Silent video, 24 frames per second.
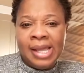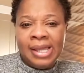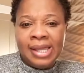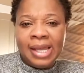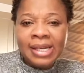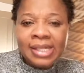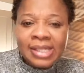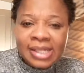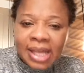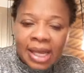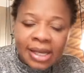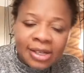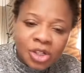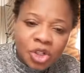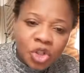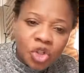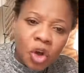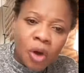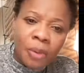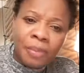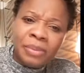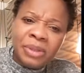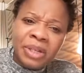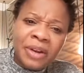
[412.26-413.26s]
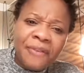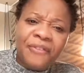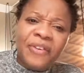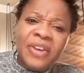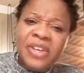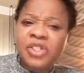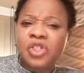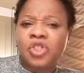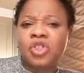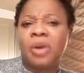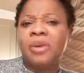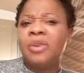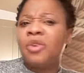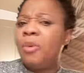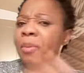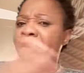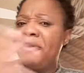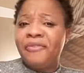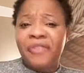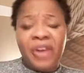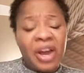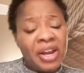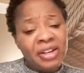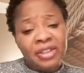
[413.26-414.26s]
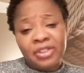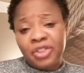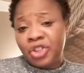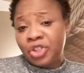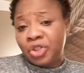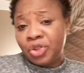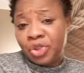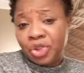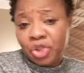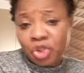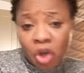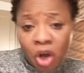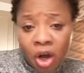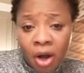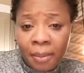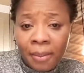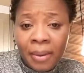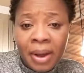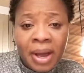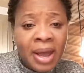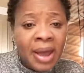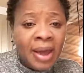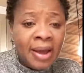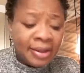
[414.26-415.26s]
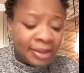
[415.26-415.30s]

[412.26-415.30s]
There's that storm, different storm. It could be financial storm.